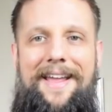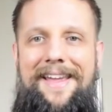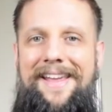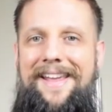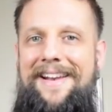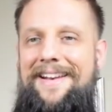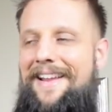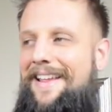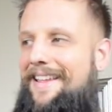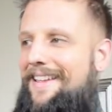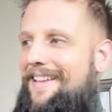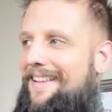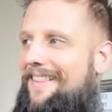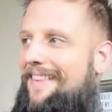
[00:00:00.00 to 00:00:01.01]

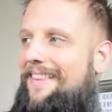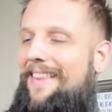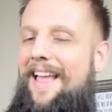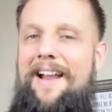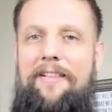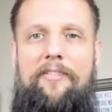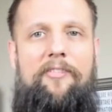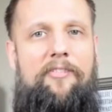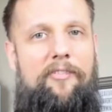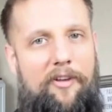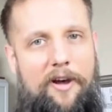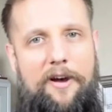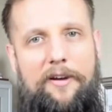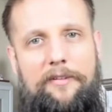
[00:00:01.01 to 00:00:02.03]
And that
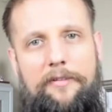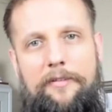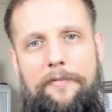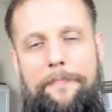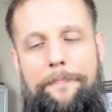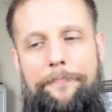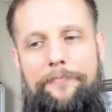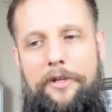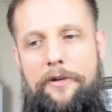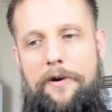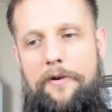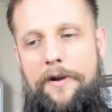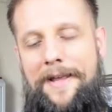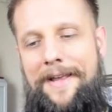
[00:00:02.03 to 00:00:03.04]
sucked, you
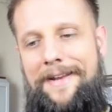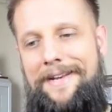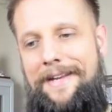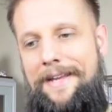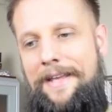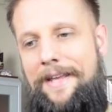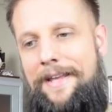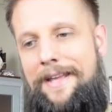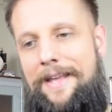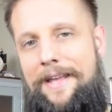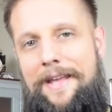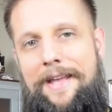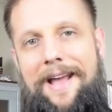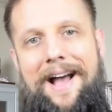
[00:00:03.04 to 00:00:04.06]
know, and
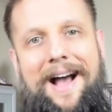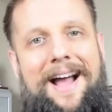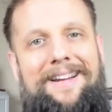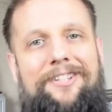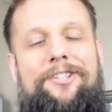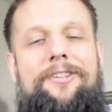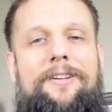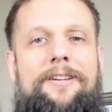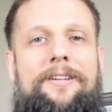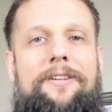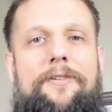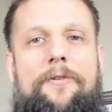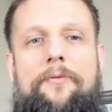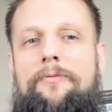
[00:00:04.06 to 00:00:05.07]
I should have,
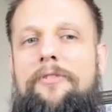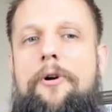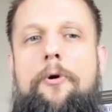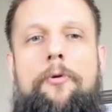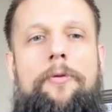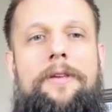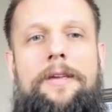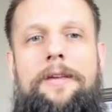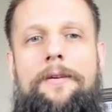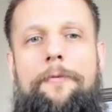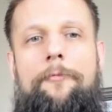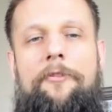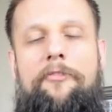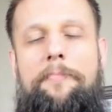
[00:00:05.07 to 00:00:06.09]
you know, totally
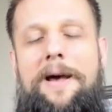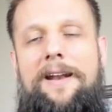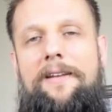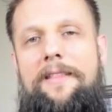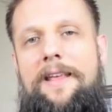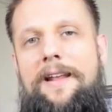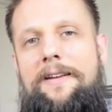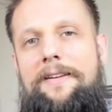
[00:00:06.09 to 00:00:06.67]
responded to